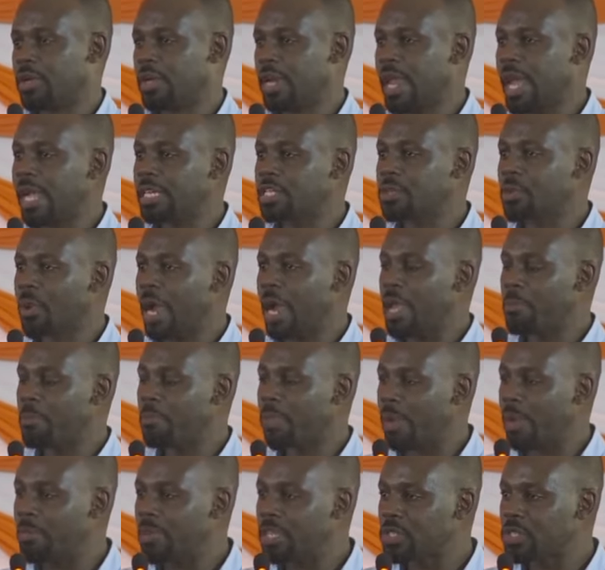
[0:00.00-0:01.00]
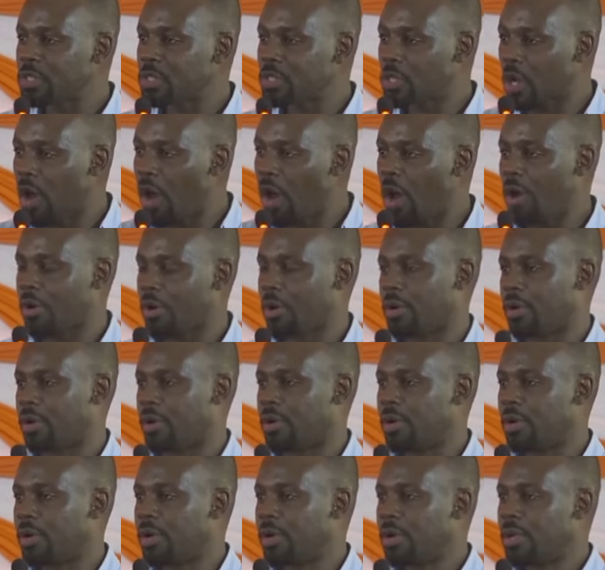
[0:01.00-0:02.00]
Let Wiper be strong.
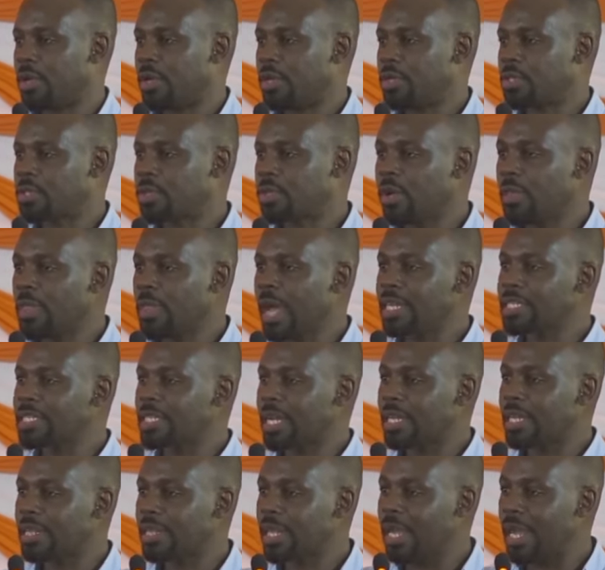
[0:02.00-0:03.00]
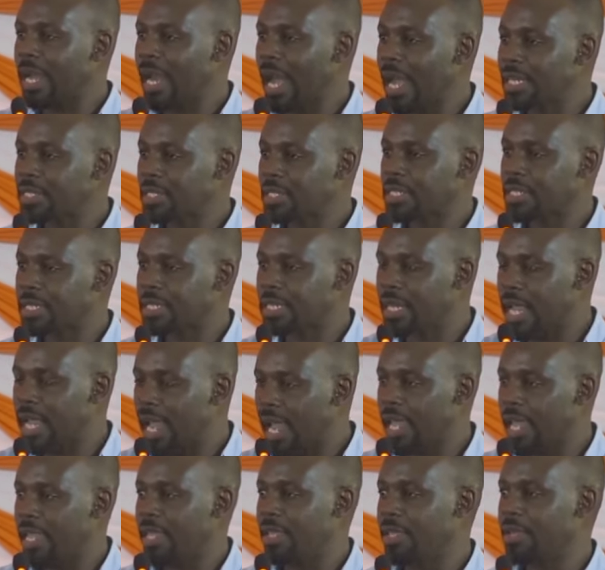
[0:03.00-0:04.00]
So that at the last
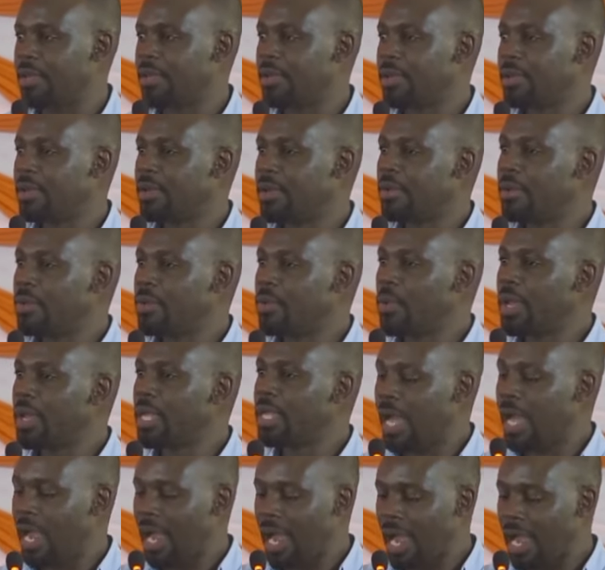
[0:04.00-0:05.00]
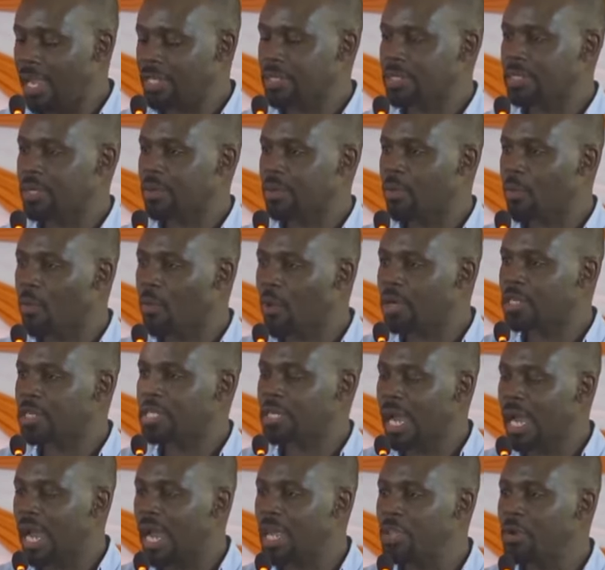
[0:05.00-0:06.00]
day, we ask,
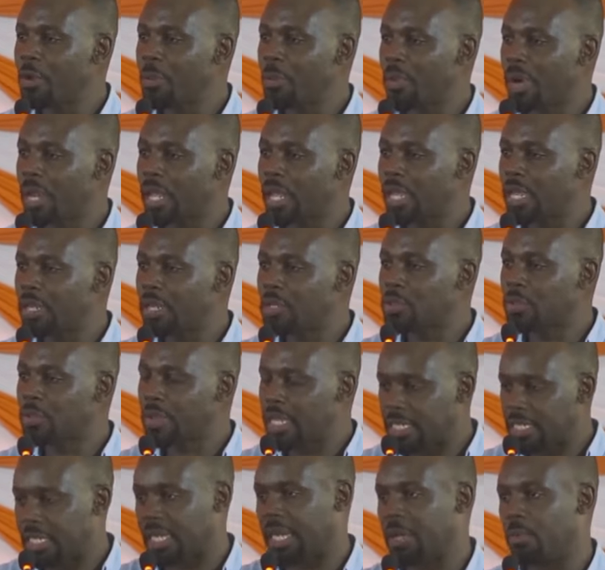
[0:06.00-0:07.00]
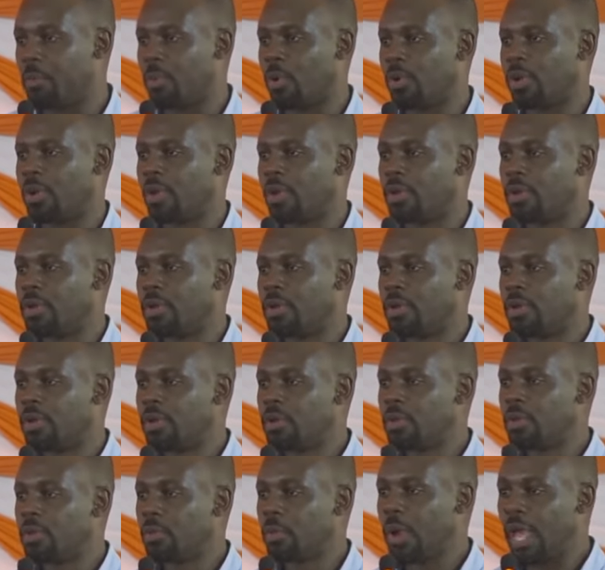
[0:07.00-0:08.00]
what are you bringing to the table?
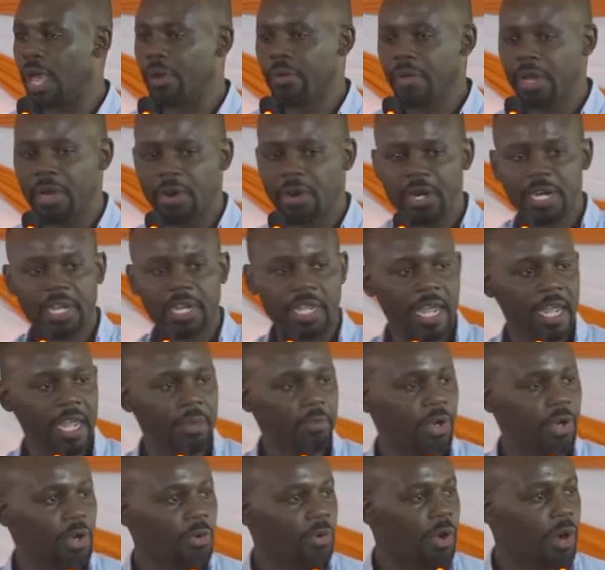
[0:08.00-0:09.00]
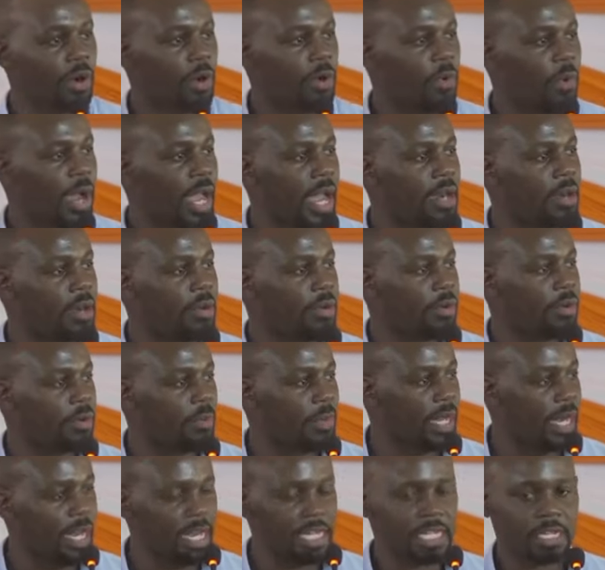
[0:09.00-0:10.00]
Wewe ODM, Oduor Ongwen,
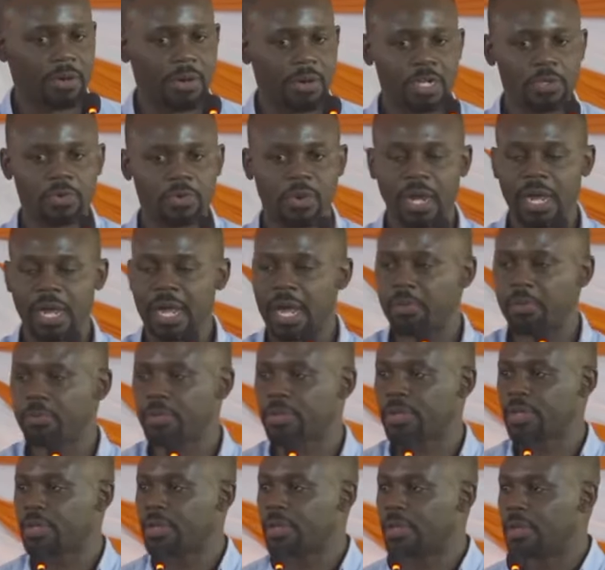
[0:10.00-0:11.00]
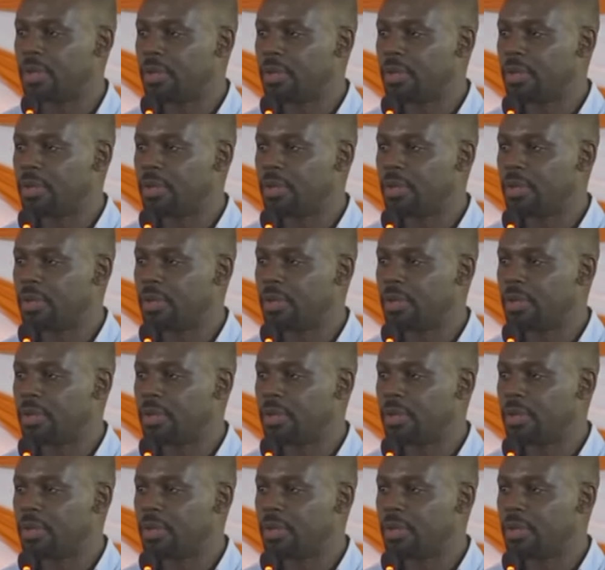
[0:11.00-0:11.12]
umeleta watu wangapi?